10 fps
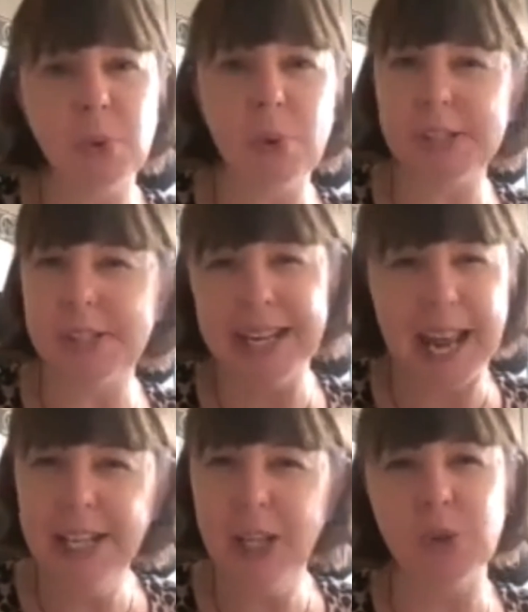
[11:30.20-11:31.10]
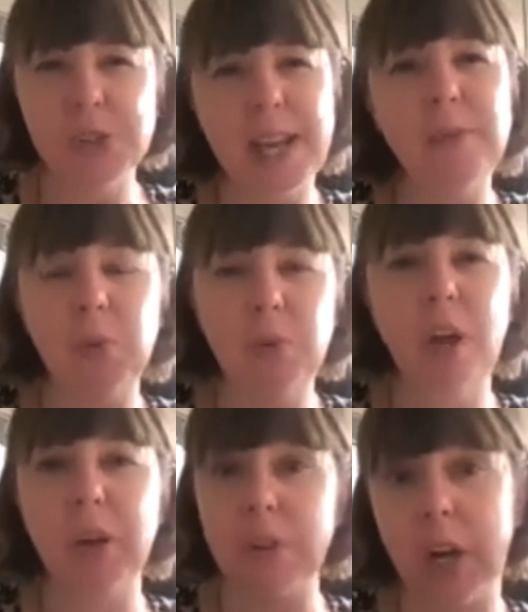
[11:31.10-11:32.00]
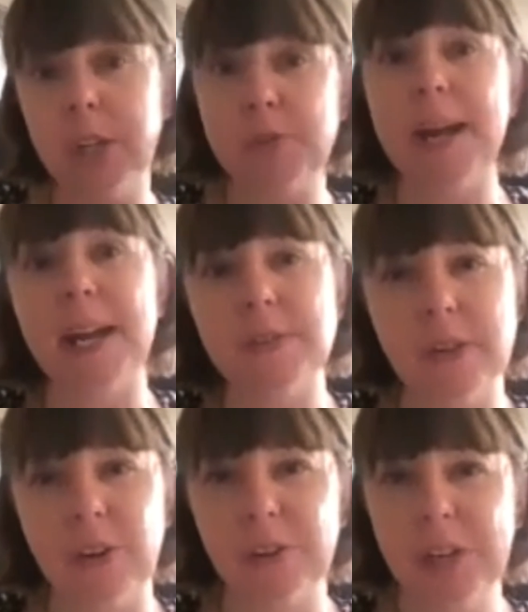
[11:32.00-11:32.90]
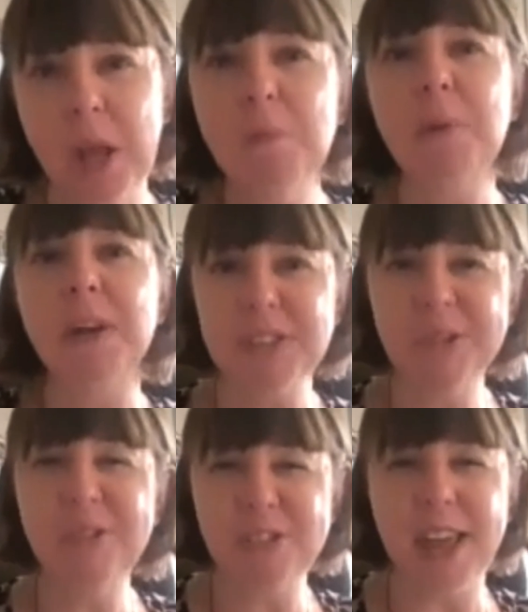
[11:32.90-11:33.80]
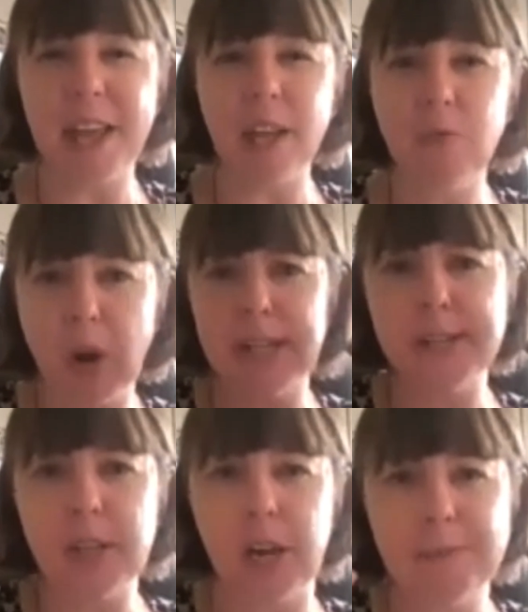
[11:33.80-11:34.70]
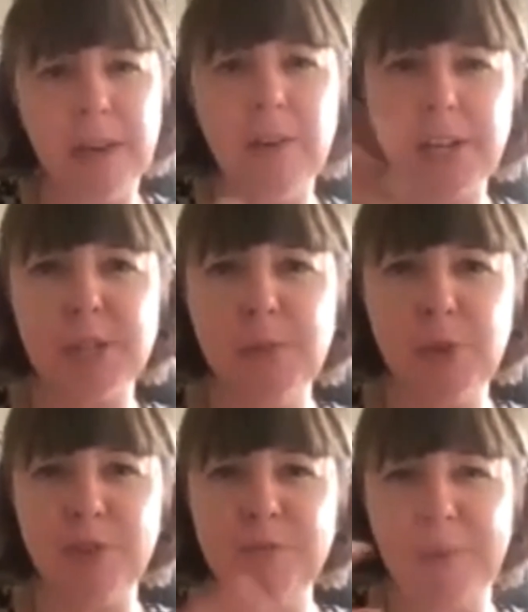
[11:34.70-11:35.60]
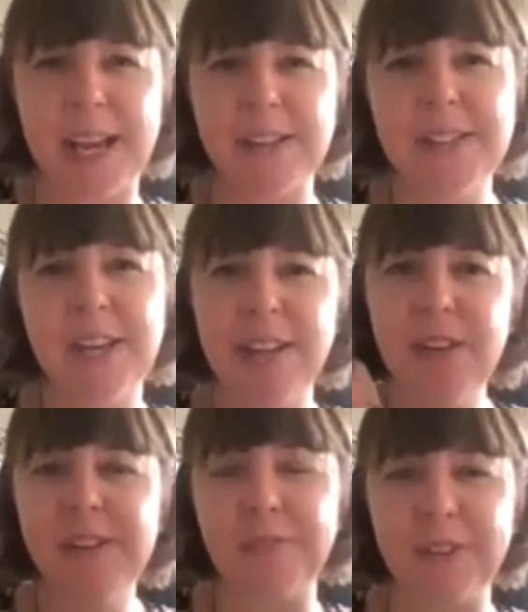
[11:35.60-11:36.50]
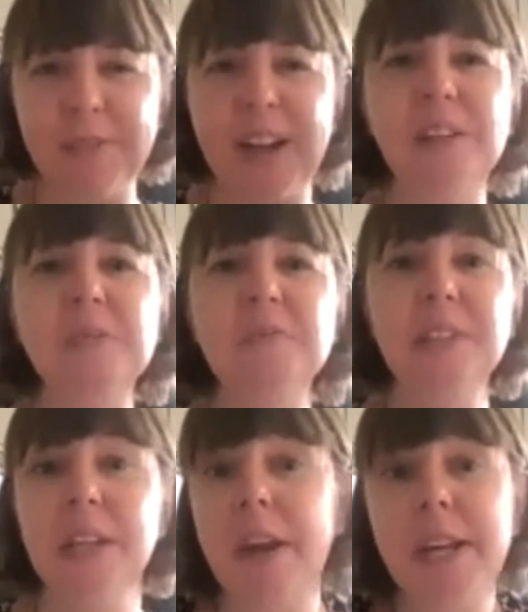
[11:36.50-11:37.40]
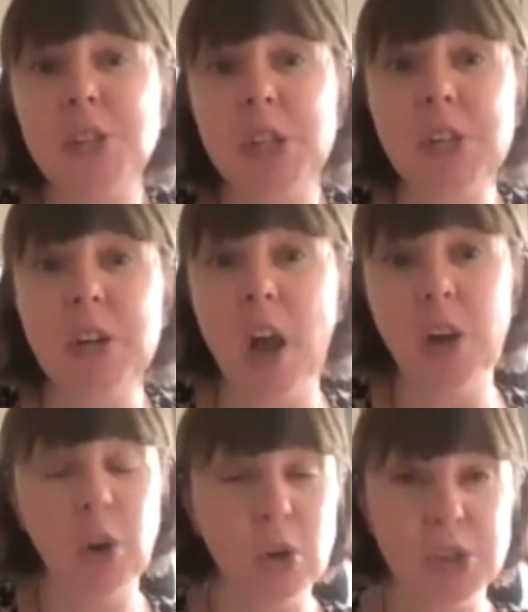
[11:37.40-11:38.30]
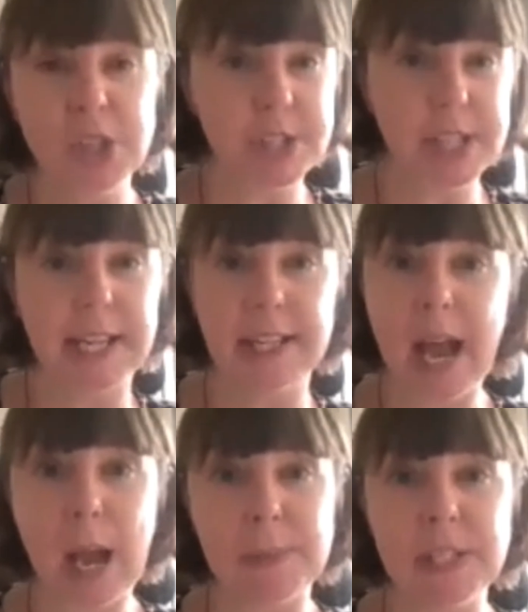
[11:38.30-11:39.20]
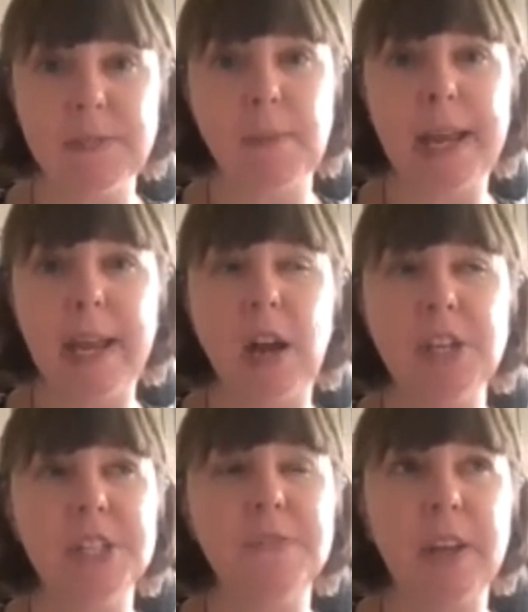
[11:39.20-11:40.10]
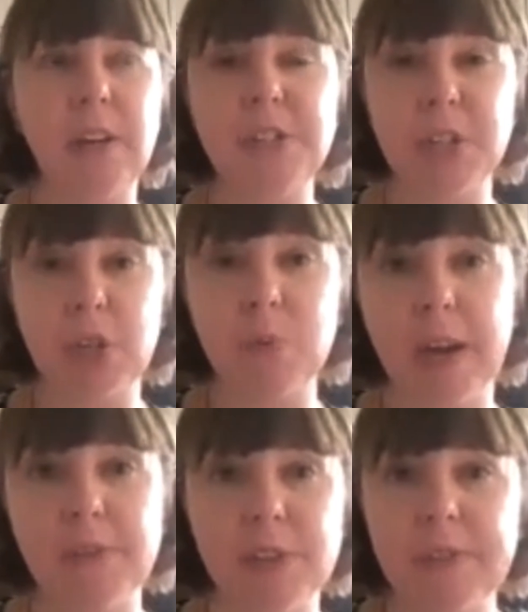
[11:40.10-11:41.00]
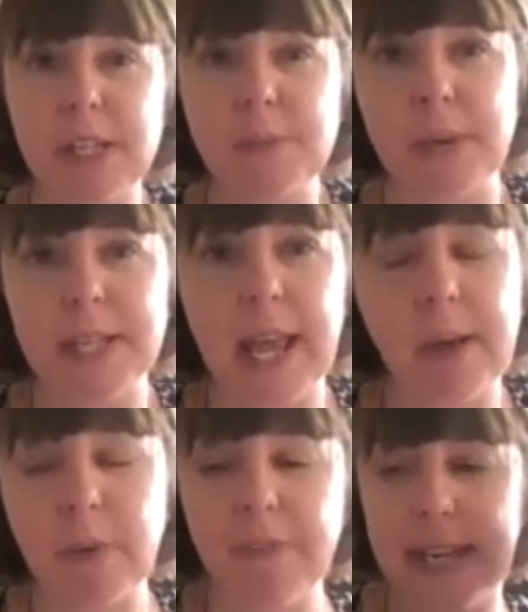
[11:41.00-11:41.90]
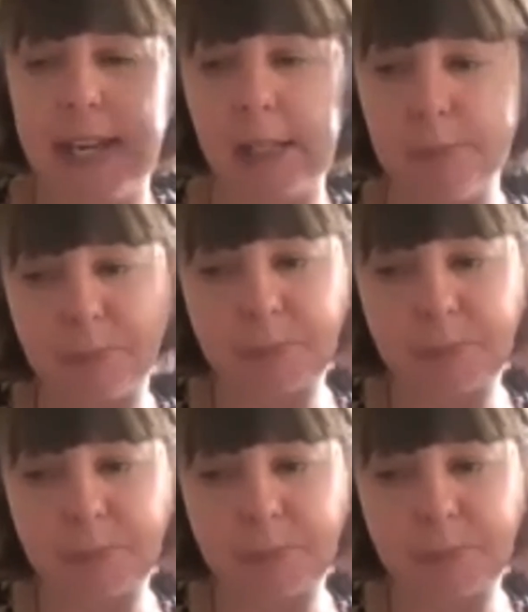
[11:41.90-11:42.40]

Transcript: or has seen any content will know that I use my hands a lot. But I don't think, right, I'm now going to move my hands here and there and everywhere. You know, it's just an unconscious thing that happens for me. I just feel it's a good way of sort of expressing how I'm feeling.